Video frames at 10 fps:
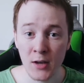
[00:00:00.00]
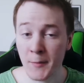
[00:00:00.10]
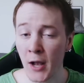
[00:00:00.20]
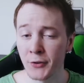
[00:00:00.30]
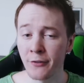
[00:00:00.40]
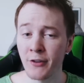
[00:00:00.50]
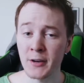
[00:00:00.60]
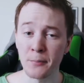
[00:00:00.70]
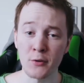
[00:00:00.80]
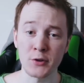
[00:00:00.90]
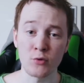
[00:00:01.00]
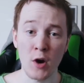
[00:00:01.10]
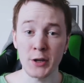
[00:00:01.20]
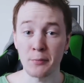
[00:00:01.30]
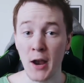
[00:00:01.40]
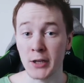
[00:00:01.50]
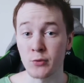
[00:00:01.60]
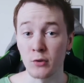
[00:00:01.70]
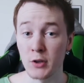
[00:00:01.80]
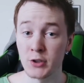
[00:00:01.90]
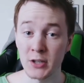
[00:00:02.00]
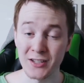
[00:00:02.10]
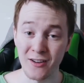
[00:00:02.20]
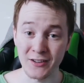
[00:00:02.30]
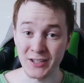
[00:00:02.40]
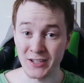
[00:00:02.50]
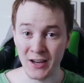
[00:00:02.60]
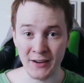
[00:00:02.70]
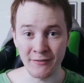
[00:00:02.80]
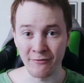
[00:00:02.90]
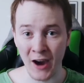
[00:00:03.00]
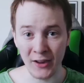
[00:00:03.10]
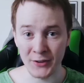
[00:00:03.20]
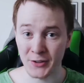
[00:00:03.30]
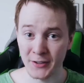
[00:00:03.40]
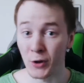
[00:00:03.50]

I mean, I'll defend a person's right to practice religion as long as it's not violent